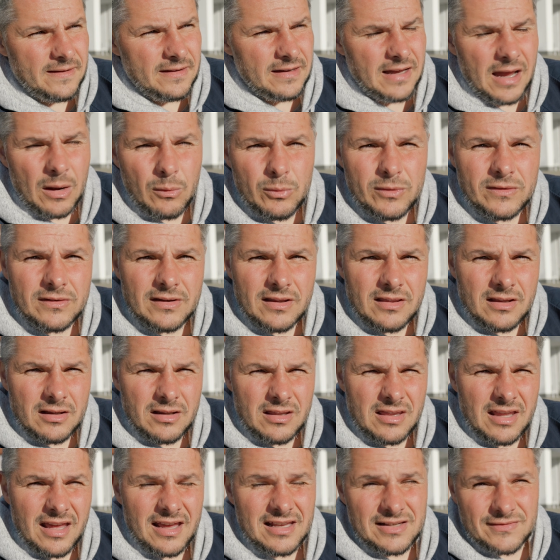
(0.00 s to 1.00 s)
I would say
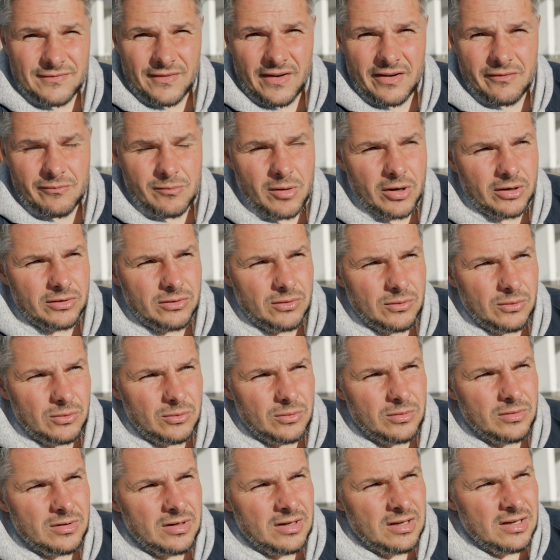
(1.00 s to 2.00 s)
that the S5 Mark II
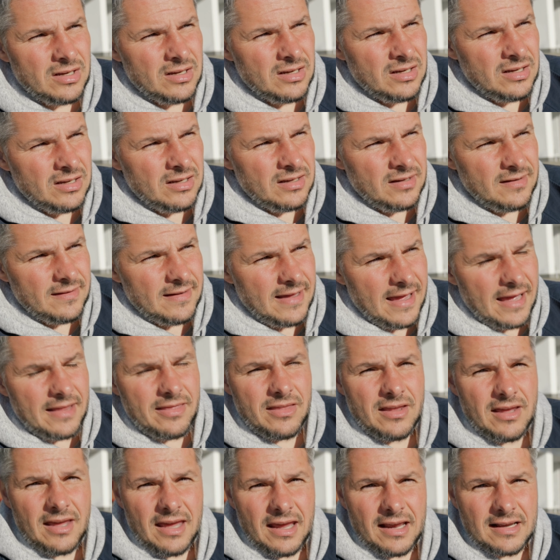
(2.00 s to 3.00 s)
and
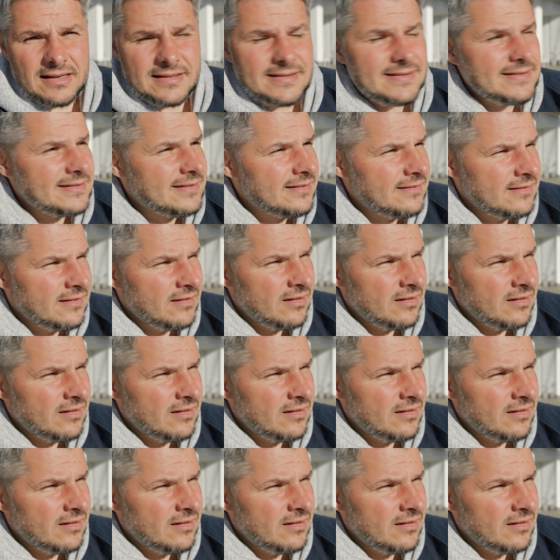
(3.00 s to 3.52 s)
the X